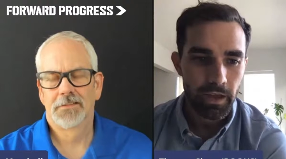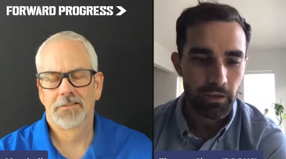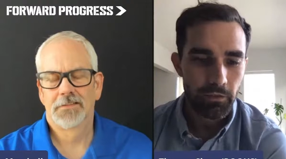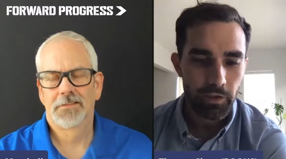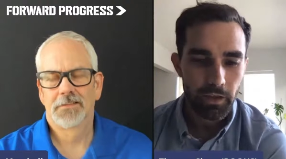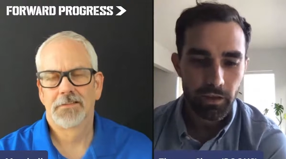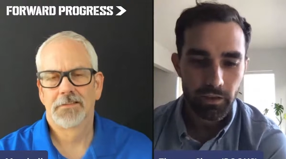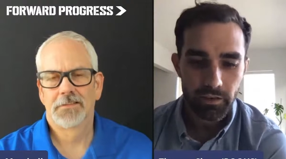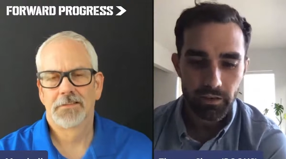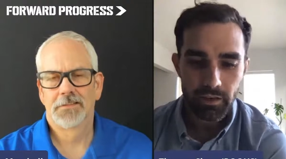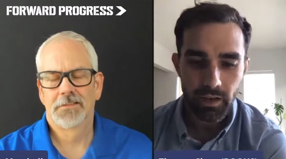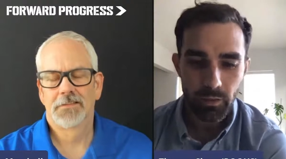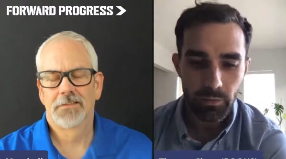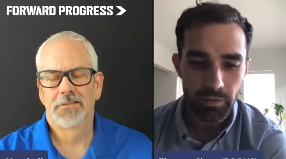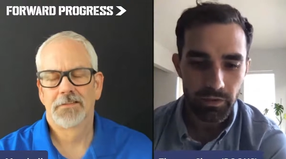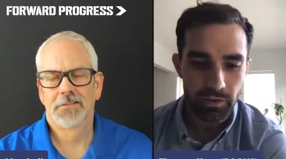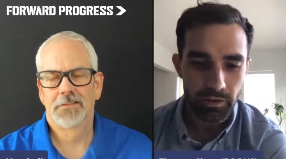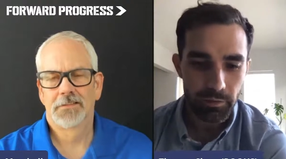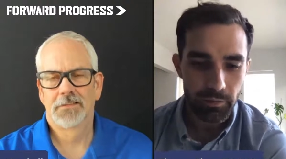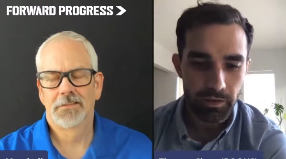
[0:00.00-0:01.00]
Speaker 1: and really just
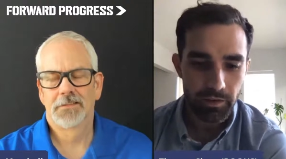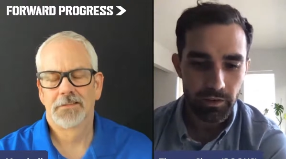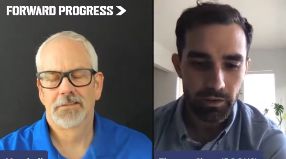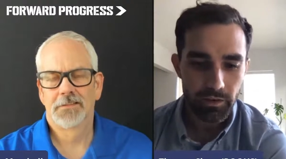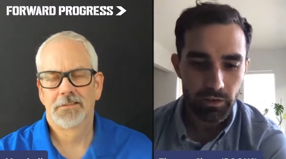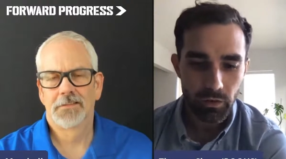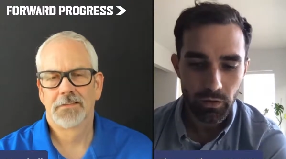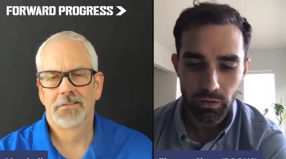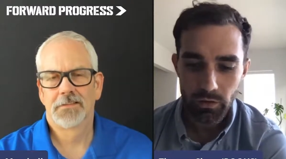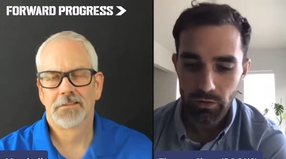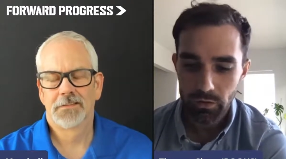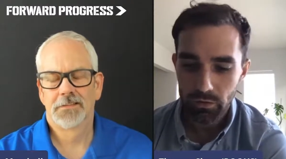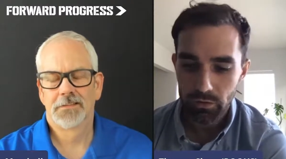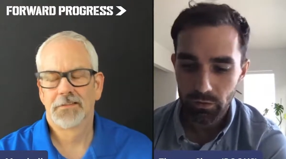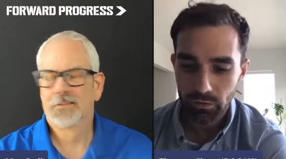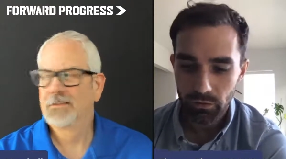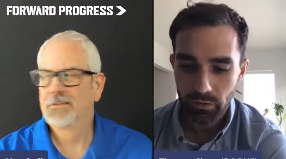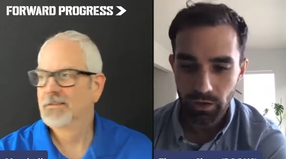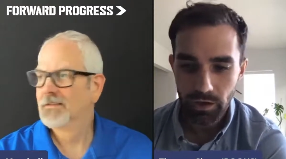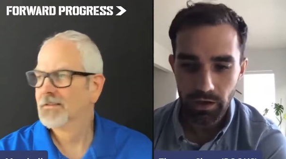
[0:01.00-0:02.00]
helping these business
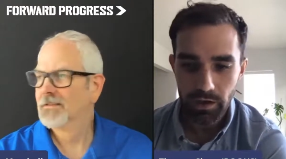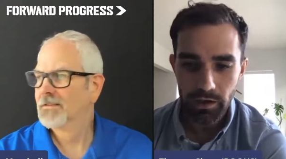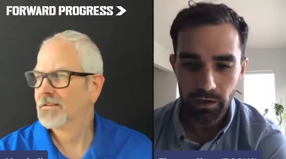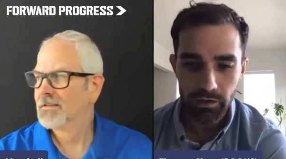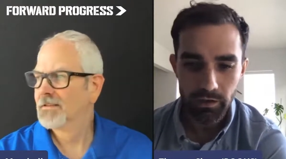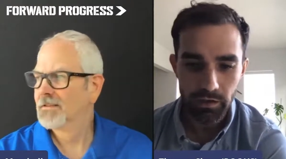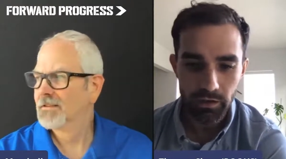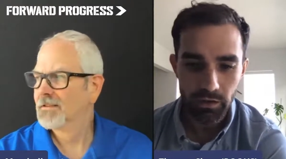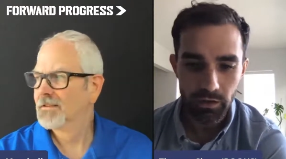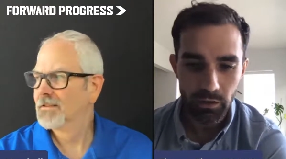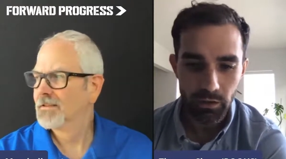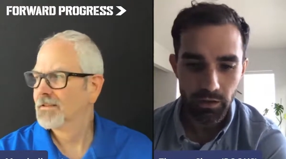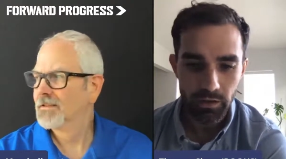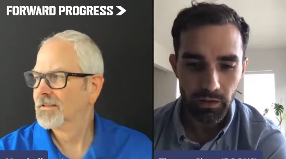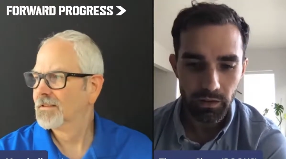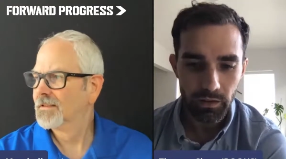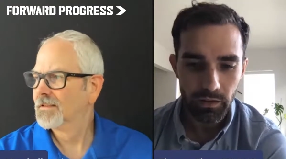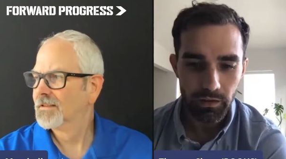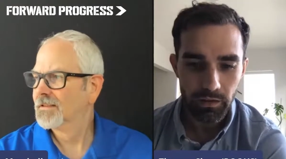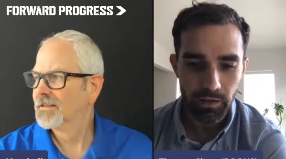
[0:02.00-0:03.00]
owners run a you
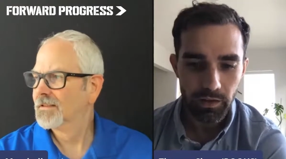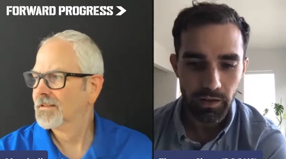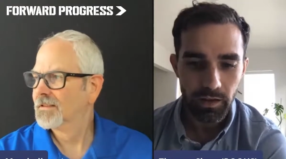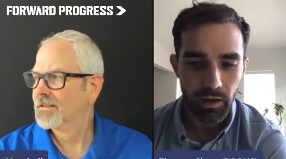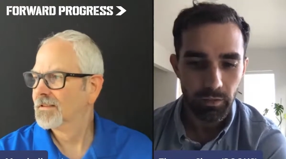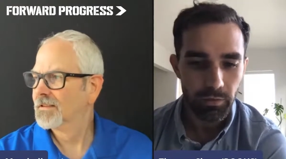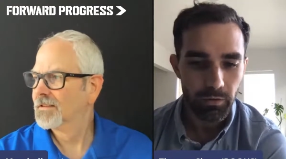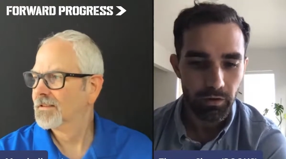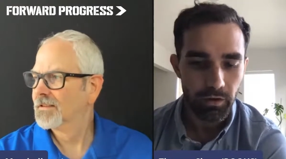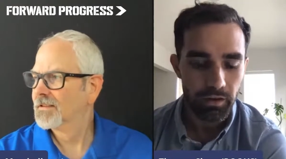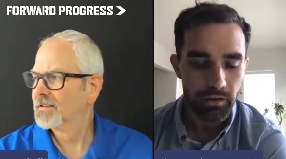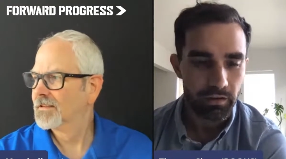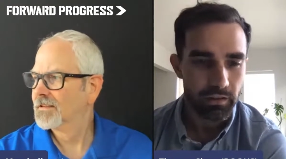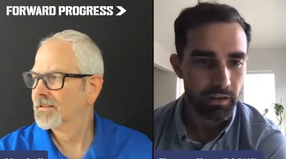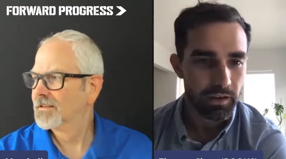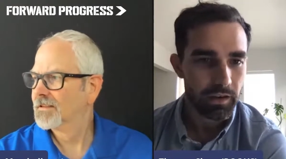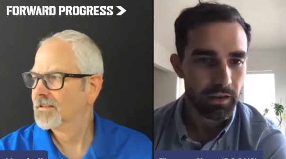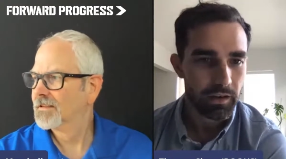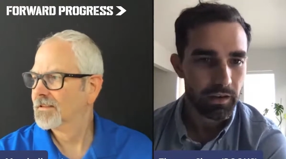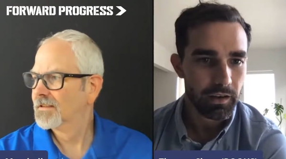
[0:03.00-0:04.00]
know a lean
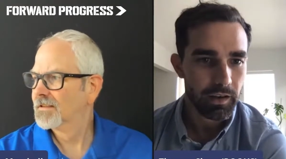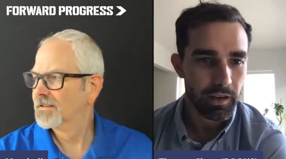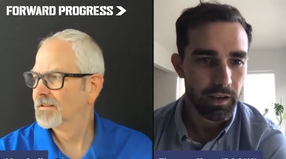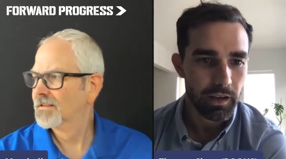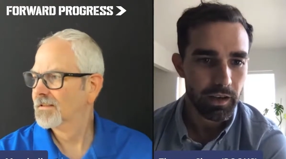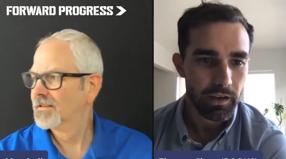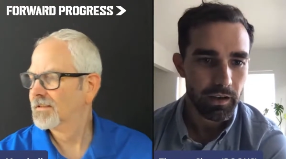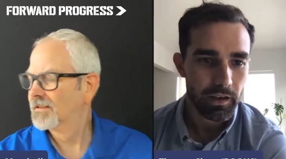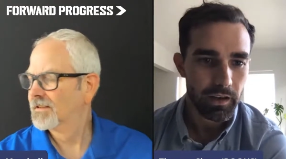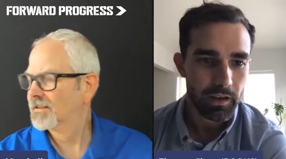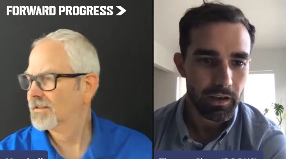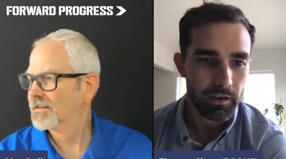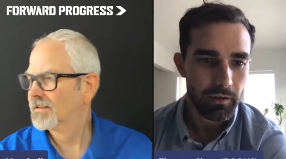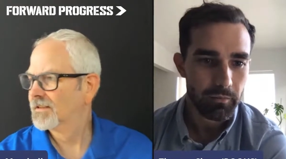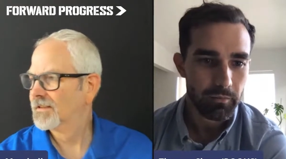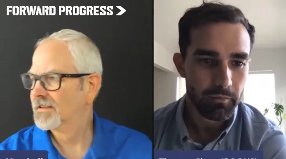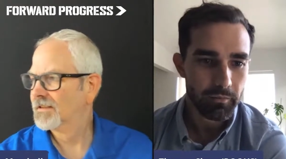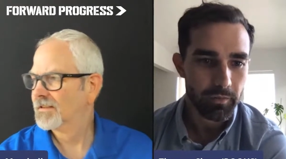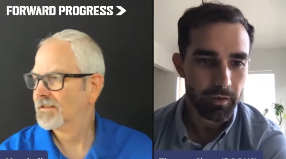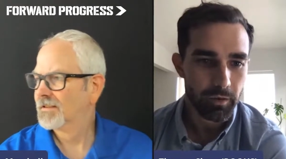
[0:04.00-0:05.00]
operation and and
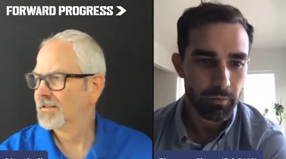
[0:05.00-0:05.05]
uh, you know